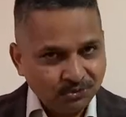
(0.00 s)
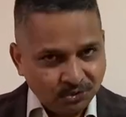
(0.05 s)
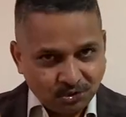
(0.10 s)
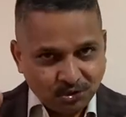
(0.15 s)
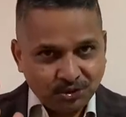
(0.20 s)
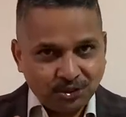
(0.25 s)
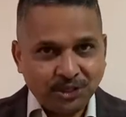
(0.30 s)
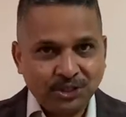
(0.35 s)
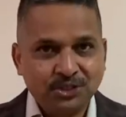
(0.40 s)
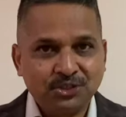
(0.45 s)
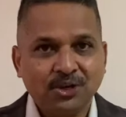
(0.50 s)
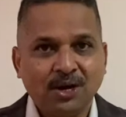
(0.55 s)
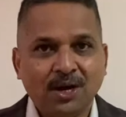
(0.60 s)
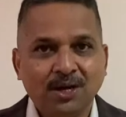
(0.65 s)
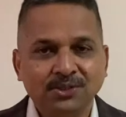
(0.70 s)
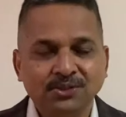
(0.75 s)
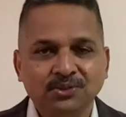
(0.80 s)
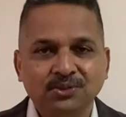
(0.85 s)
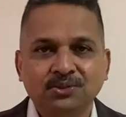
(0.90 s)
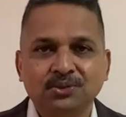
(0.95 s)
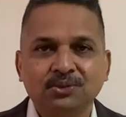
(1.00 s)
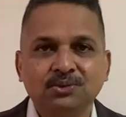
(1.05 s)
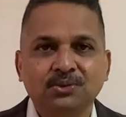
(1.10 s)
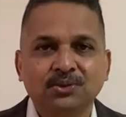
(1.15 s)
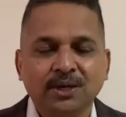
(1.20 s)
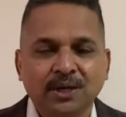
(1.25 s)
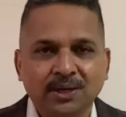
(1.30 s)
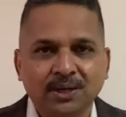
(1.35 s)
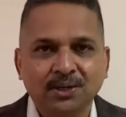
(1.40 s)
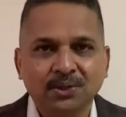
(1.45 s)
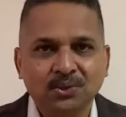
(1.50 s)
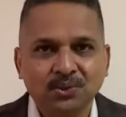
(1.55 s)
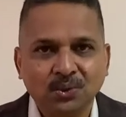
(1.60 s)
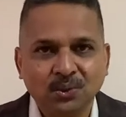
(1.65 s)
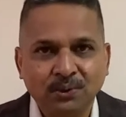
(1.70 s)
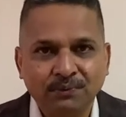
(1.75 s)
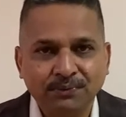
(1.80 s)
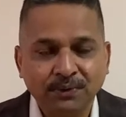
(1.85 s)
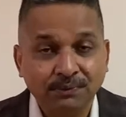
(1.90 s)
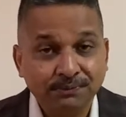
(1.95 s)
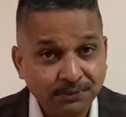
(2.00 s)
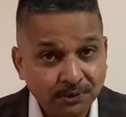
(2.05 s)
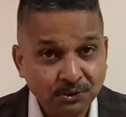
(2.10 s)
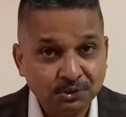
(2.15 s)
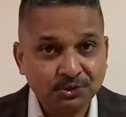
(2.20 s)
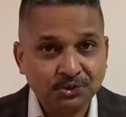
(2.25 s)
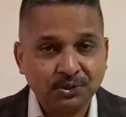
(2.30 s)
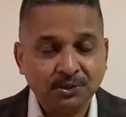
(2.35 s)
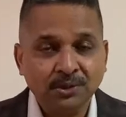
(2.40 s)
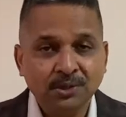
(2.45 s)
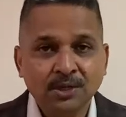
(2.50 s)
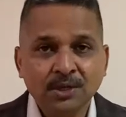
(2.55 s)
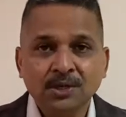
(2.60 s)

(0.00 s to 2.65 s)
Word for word: to take charge to take control of your future